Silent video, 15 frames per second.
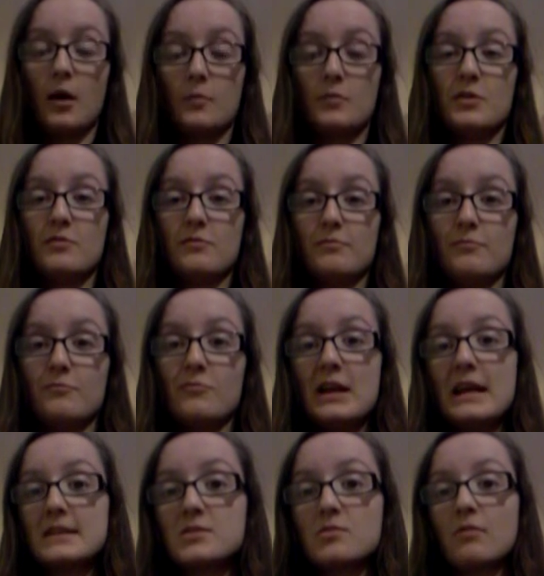I'm going to
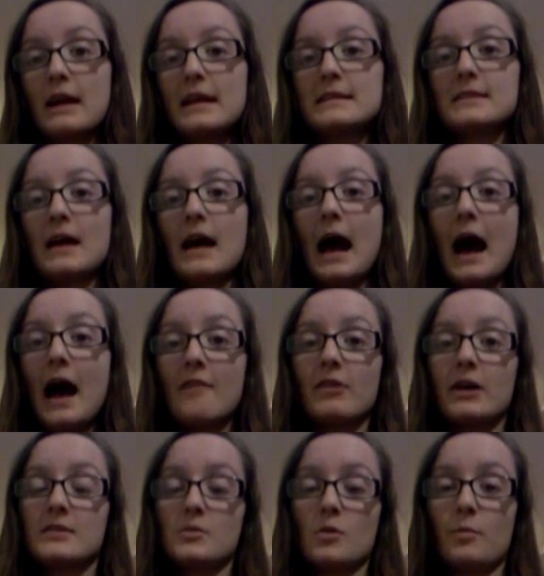reiterate, have
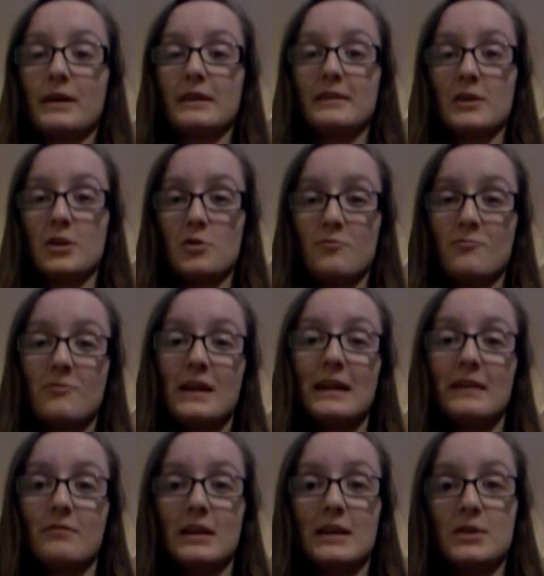a topic that you
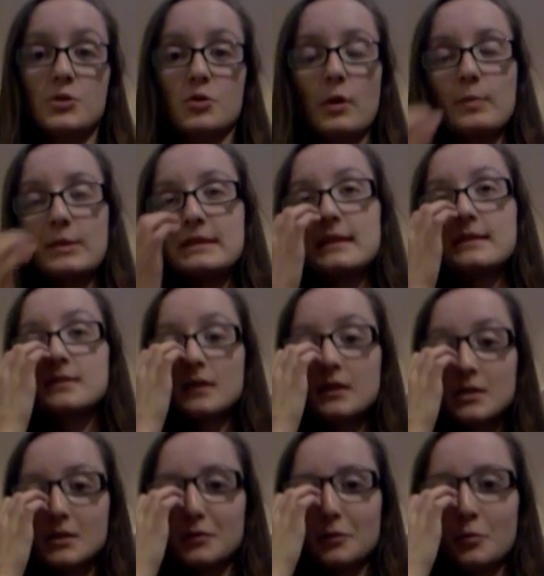really, really enjoy, because it's
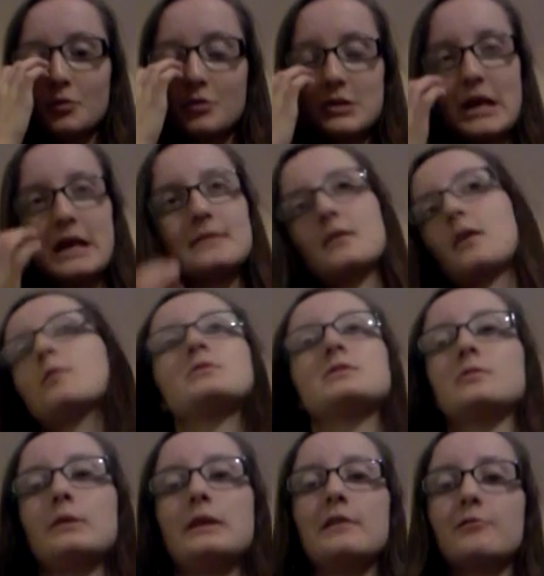such a long project. I was
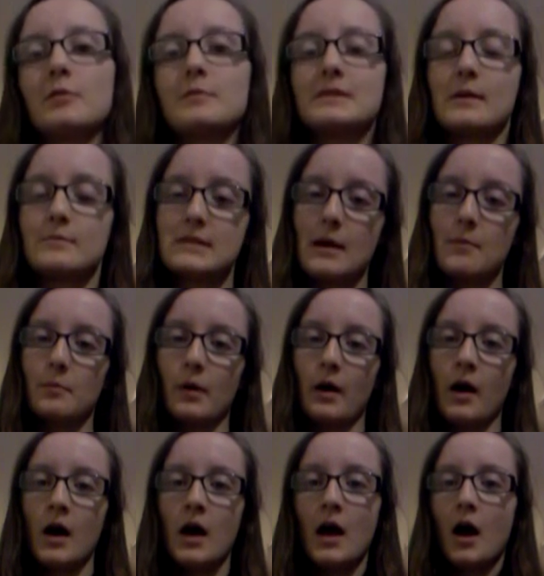doing it from
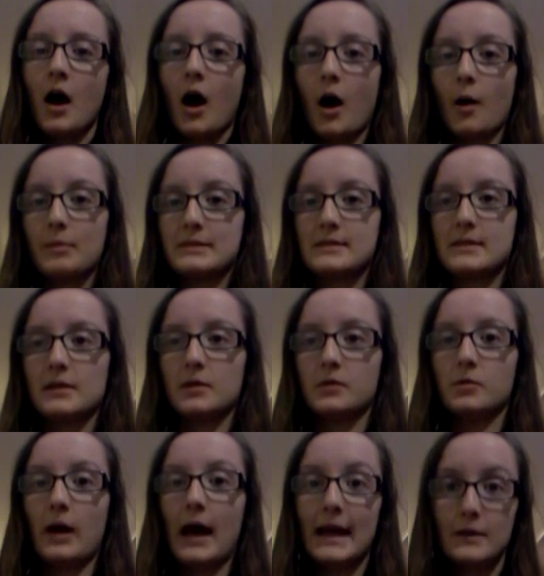September up
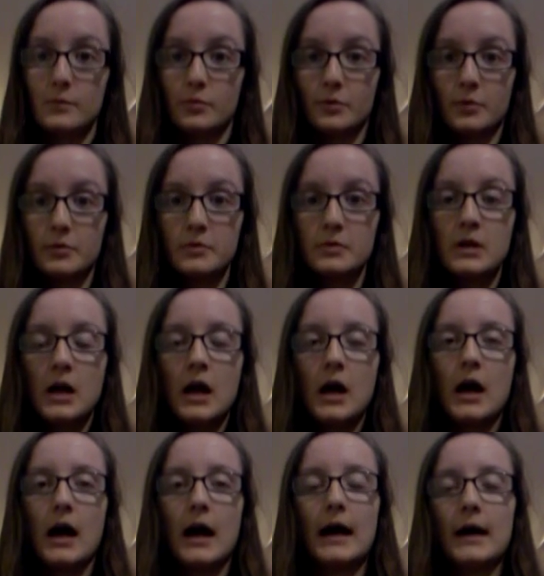until April,
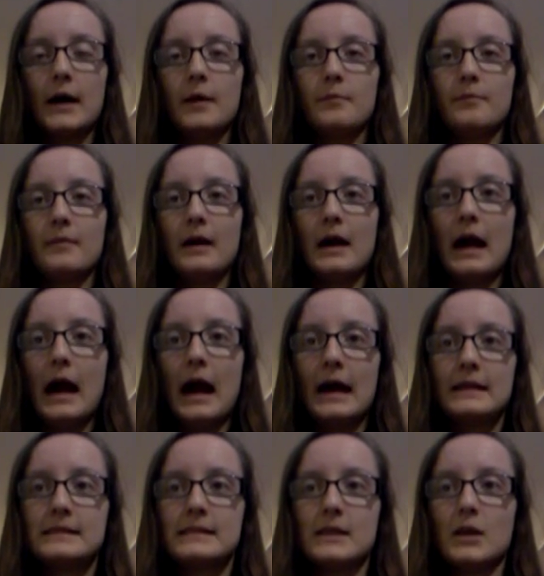and
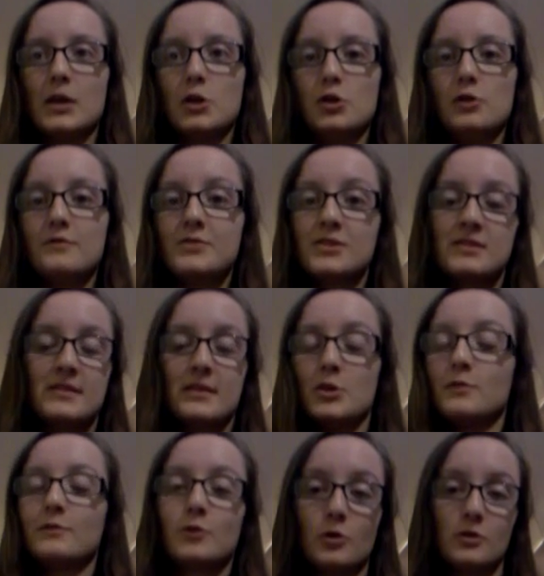
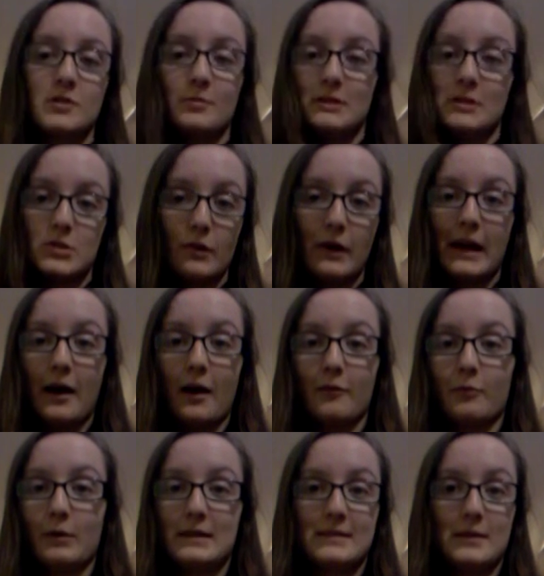you've got to enjoy it,
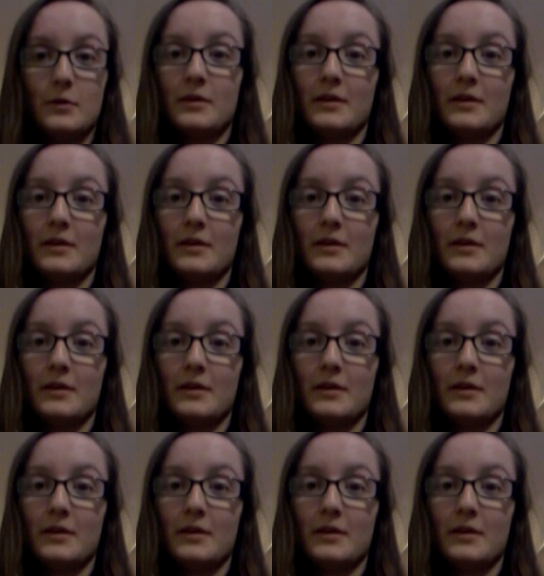otherwise